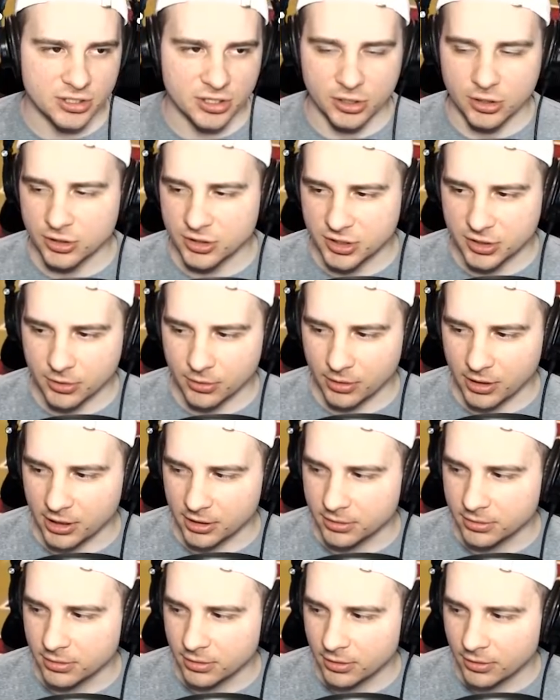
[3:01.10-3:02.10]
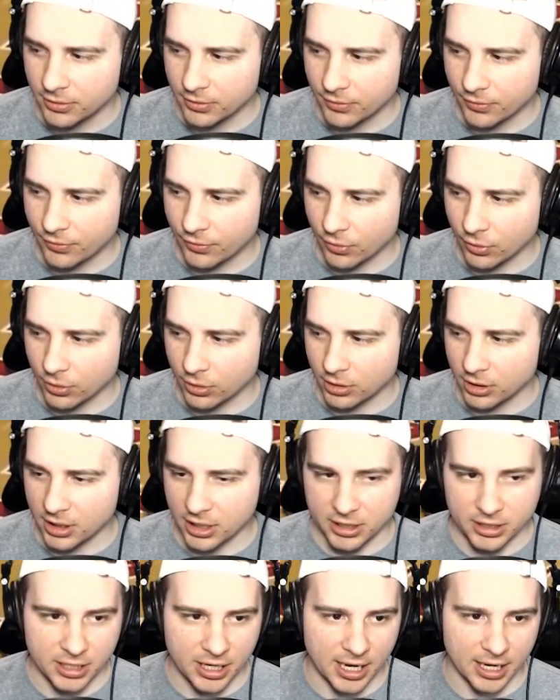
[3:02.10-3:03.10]
a good screen for
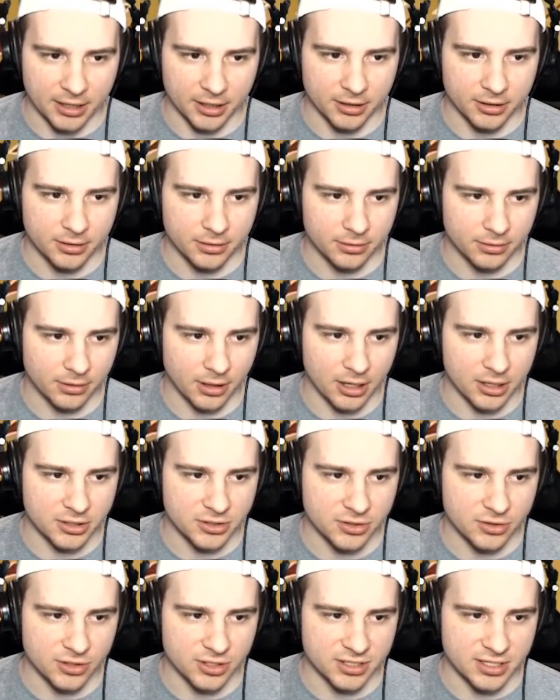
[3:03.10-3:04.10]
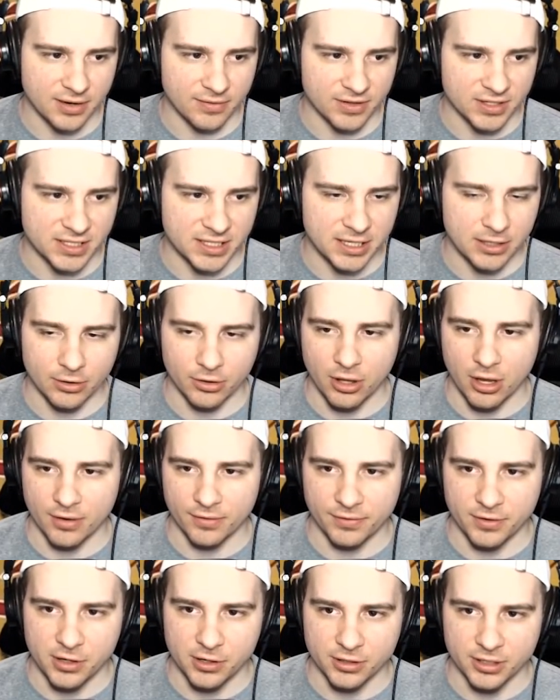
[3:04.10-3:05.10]
Indiana, right? So you just have a seal
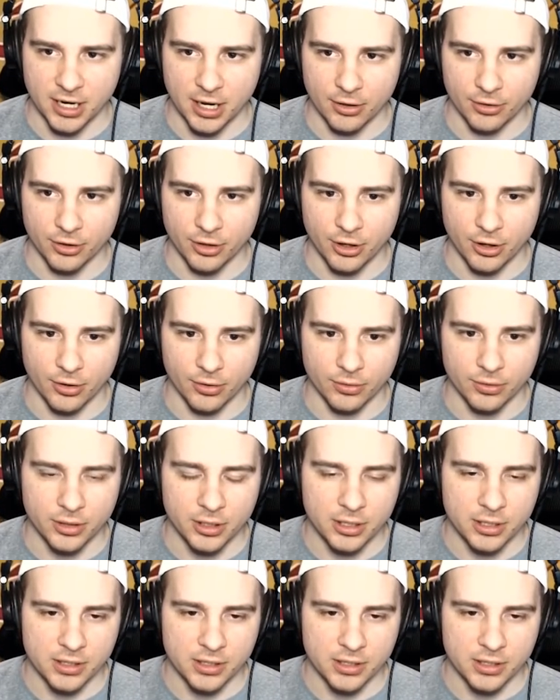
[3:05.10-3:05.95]
off here down low.